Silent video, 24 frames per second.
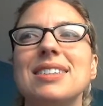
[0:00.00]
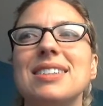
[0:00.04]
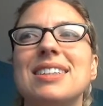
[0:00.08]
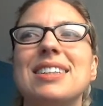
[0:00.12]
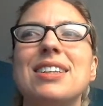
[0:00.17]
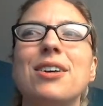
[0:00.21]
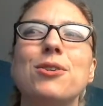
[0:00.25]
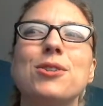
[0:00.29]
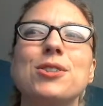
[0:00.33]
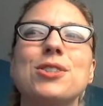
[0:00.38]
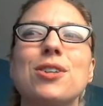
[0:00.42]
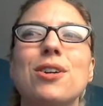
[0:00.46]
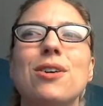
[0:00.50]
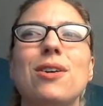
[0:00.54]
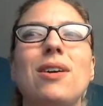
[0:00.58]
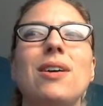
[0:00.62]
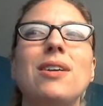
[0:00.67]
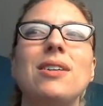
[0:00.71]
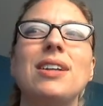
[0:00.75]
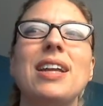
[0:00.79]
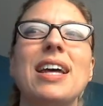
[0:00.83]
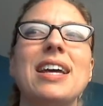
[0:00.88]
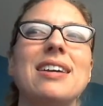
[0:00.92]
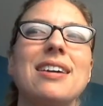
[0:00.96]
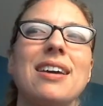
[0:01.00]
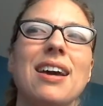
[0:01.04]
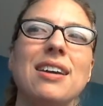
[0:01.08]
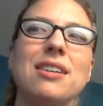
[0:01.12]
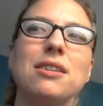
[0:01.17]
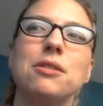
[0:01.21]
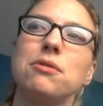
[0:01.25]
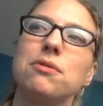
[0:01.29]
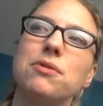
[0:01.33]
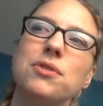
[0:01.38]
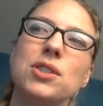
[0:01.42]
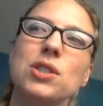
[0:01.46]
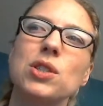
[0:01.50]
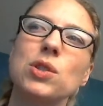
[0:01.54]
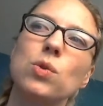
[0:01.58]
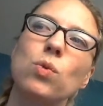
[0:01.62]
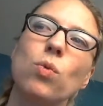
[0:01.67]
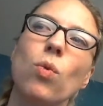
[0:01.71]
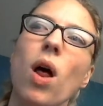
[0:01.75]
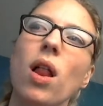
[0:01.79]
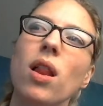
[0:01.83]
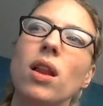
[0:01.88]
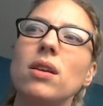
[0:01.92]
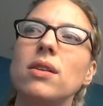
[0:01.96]
those are all like kind of
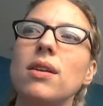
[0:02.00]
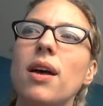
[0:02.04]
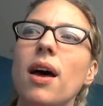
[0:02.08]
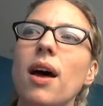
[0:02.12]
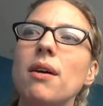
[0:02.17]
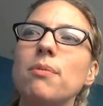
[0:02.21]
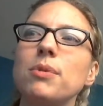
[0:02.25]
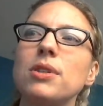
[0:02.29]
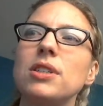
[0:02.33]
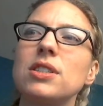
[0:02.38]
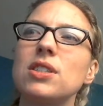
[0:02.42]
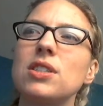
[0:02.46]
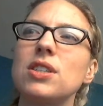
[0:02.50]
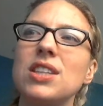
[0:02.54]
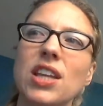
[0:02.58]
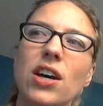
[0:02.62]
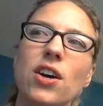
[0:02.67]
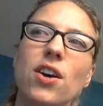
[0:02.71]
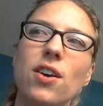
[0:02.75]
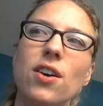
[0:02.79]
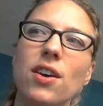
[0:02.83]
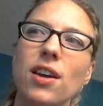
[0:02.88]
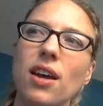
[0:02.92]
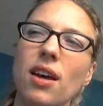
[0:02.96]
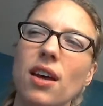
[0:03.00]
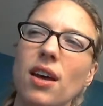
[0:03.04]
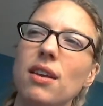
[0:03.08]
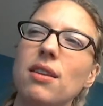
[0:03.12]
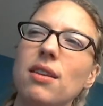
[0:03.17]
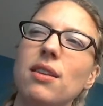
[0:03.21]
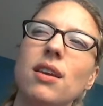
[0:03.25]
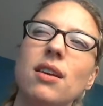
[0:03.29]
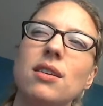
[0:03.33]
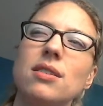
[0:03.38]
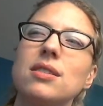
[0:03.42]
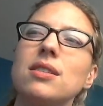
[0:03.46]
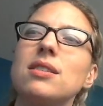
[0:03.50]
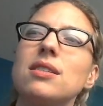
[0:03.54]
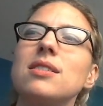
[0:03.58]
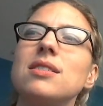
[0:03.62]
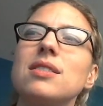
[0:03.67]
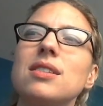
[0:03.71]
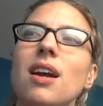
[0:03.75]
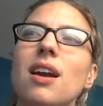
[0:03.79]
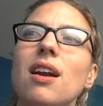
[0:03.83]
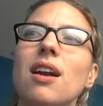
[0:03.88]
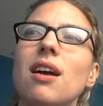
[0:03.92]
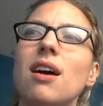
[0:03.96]
swallowed up because Thuria, I think, is in
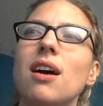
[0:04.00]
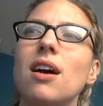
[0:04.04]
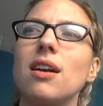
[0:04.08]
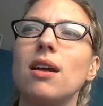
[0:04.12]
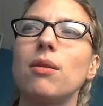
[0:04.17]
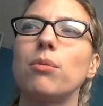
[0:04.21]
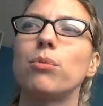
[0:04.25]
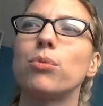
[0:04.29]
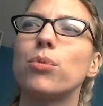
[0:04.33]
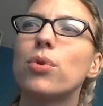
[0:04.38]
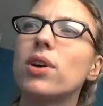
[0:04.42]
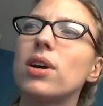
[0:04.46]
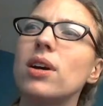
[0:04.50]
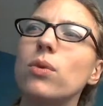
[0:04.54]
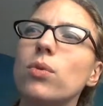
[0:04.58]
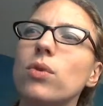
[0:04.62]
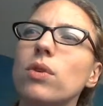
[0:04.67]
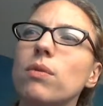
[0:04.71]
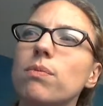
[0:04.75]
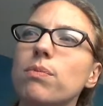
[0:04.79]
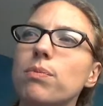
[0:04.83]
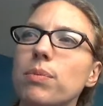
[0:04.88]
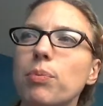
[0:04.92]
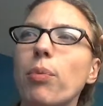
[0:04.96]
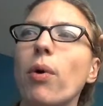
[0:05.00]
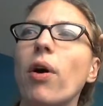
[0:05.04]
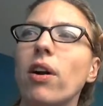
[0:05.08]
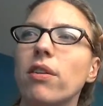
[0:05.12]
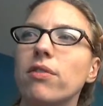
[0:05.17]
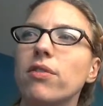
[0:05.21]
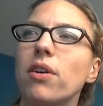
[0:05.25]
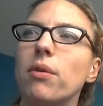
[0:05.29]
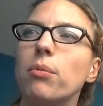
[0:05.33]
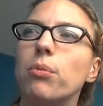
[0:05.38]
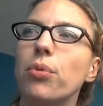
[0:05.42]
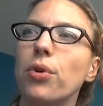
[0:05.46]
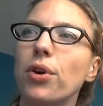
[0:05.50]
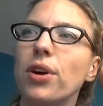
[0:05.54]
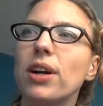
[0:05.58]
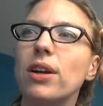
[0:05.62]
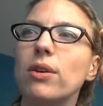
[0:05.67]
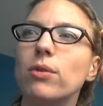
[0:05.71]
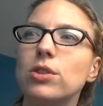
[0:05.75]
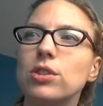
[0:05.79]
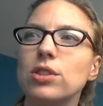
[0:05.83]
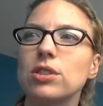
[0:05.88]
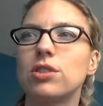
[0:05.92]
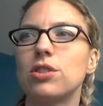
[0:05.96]
Signar, and Umbria would be part of Umbri,
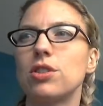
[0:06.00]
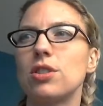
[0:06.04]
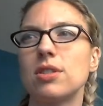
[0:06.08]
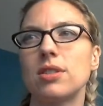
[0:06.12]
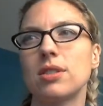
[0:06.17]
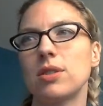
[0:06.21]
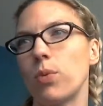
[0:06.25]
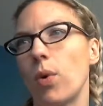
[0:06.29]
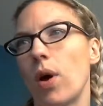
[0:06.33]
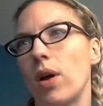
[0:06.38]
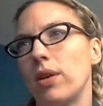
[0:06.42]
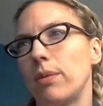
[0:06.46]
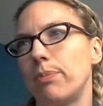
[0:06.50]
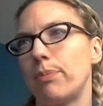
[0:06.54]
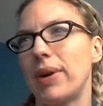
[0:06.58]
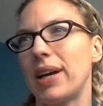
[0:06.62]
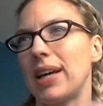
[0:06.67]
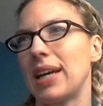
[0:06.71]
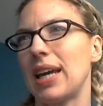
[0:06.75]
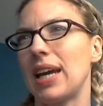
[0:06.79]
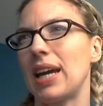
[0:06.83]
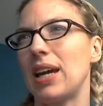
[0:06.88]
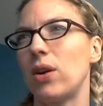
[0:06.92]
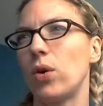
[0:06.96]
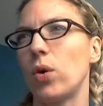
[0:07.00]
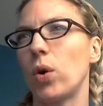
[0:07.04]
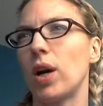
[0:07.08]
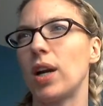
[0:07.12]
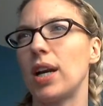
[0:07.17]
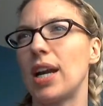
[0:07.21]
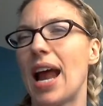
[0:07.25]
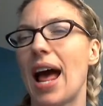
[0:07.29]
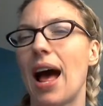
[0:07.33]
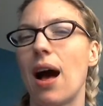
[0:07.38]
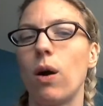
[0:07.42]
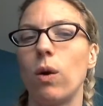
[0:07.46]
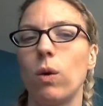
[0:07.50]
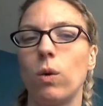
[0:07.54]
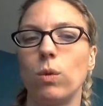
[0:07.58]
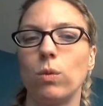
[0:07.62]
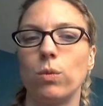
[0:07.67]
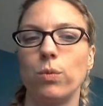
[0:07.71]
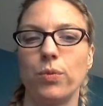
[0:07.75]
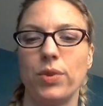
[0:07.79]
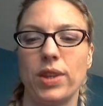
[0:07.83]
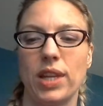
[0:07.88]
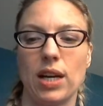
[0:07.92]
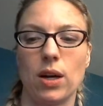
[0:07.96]
which is just swallowed up by Khador. Now
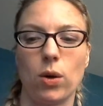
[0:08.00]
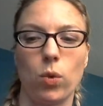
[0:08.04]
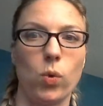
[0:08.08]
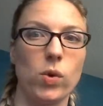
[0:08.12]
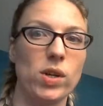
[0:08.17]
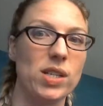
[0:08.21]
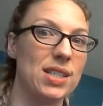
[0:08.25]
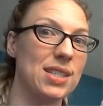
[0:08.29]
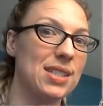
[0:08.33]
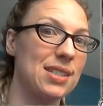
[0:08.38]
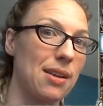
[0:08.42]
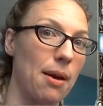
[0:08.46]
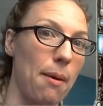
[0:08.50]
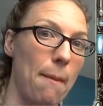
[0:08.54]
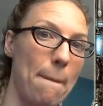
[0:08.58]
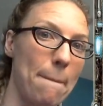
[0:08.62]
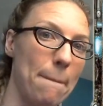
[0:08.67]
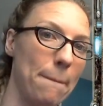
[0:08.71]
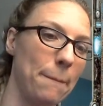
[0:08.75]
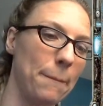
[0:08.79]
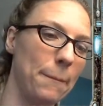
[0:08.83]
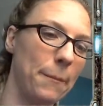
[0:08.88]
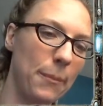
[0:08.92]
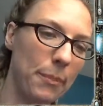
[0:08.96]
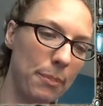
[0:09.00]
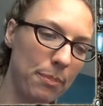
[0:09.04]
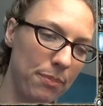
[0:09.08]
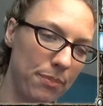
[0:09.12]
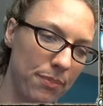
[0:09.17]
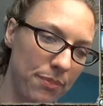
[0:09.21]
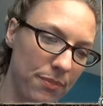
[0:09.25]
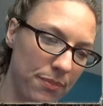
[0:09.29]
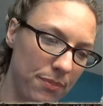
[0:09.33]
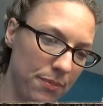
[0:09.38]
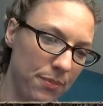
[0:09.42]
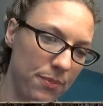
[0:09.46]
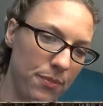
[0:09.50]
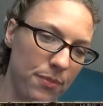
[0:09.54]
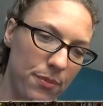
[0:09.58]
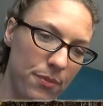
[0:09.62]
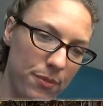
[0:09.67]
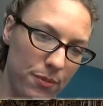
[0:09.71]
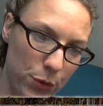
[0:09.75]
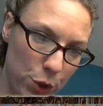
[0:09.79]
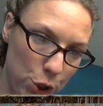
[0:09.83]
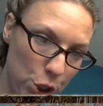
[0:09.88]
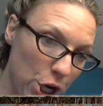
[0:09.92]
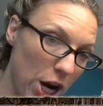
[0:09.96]
there was some
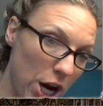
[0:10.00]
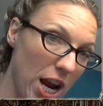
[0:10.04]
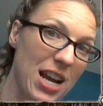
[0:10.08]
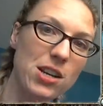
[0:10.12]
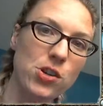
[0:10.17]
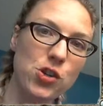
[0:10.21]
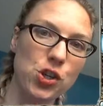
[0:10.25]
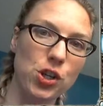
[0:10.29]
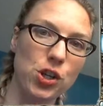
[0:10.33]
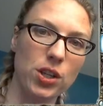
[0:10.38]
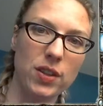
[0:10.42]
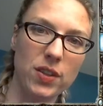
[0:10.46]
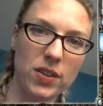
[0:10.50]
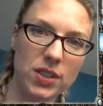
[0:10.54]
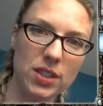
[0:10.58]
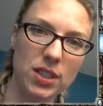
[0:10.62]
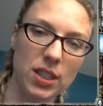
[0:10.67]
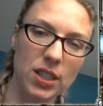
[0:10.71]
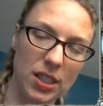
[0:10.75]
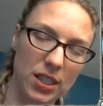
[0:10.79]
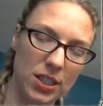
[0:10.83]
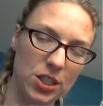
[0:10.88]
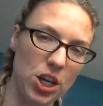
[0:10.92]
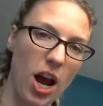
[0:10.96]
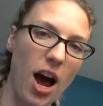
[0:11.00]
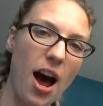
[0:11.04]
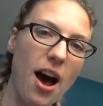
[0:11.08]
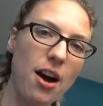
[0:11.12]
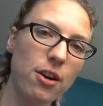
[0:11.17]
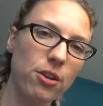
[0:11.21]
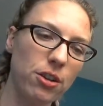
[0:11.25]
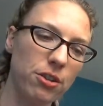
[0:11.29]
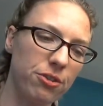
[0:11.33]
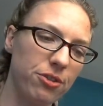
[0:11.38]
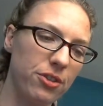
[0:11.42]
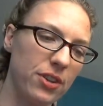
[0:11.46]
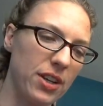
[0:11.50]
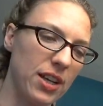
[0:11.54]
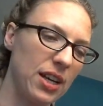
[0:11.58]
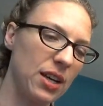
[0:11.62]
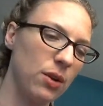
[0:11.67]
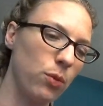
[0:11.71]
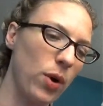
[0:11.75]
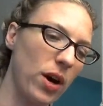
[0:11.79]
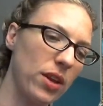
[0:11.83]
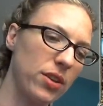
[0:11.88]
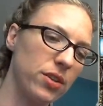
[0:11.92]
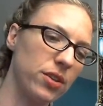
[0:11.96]
changes to the geography,
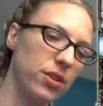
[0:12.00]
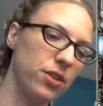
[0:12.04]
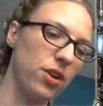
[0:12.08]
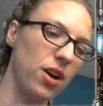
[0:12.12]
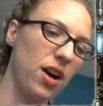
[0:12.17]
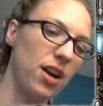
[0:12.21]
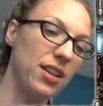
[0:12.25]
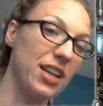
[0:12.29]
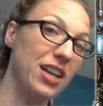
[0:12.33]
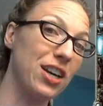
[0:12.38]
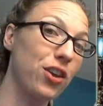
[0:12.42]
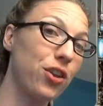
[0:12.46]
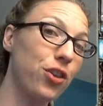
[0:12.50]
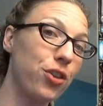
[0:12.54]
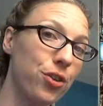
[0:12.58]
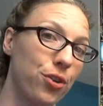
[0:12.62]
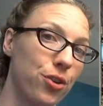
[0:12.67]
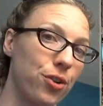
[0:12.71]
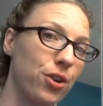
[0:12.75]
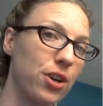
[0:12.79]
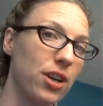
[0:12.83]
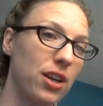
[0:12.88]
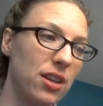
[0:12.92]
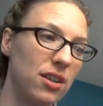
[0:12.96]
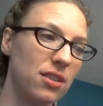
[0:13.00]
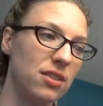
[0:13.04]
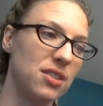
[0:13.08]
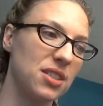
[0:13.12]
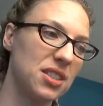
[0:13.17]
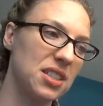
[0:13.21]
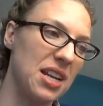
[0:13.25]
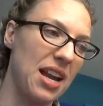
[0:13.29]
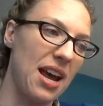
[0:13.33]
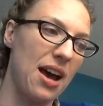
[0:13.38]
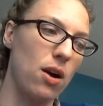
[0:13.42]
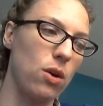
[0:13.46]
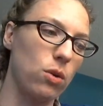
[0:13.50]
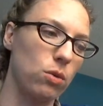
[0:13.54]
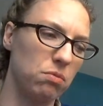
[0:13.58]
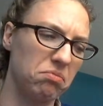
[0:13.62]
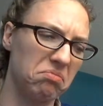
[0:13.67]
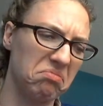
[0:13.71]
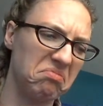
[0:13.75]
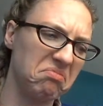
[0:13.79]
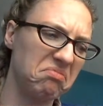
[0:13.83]
whether or not like Thuria is now